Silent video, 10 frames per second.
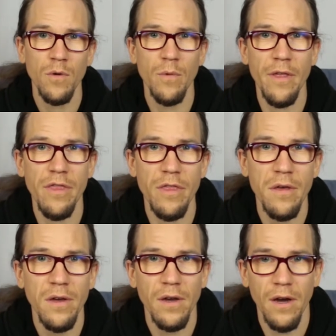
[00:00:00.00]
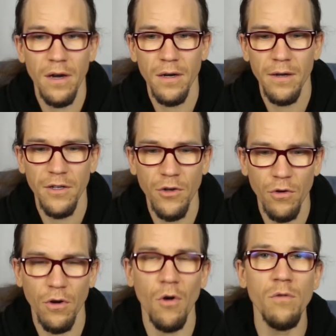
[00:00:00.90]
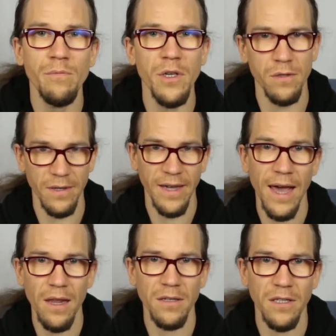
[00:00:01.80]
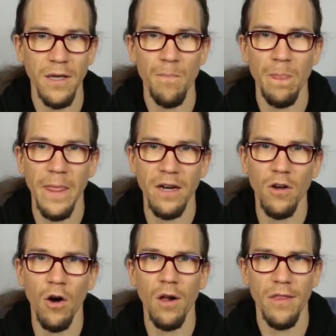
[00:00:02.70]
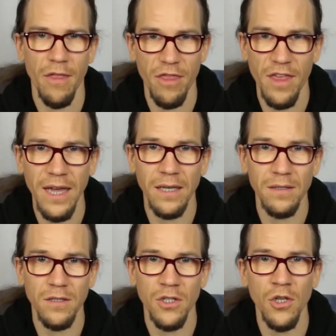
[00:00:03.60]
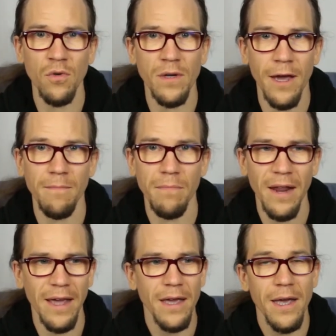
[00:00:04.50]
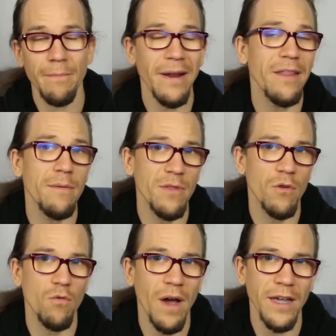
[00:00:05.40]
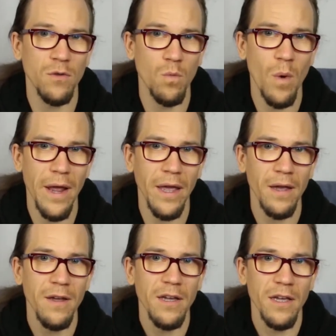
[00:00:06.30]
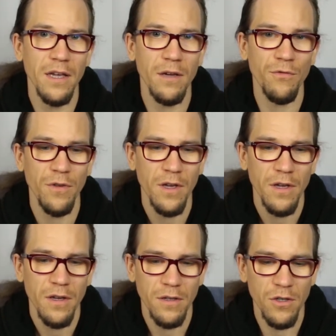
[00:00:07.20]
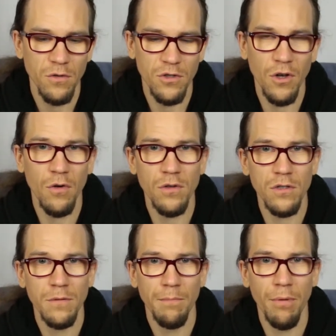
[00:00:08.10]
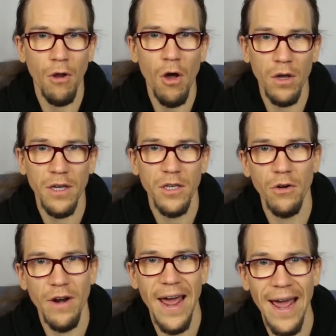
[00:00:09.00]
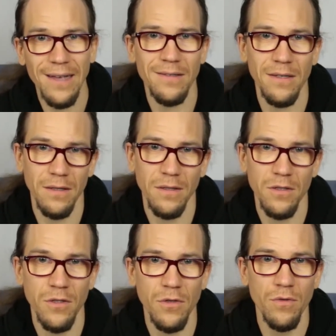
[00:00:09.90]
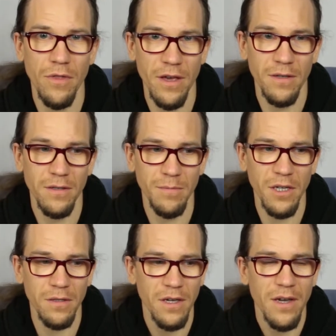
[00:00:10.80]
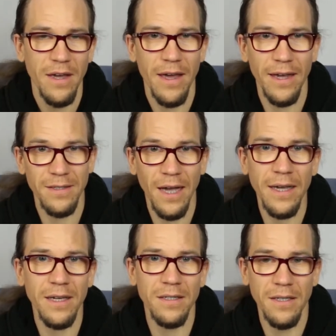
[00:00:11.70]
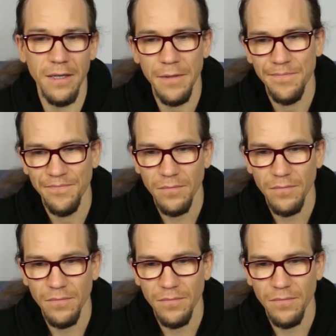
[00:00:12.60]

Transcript: with uh, your own musicality and all the things you can play and play them in the right way if you don't block your access to this. Because anxiety,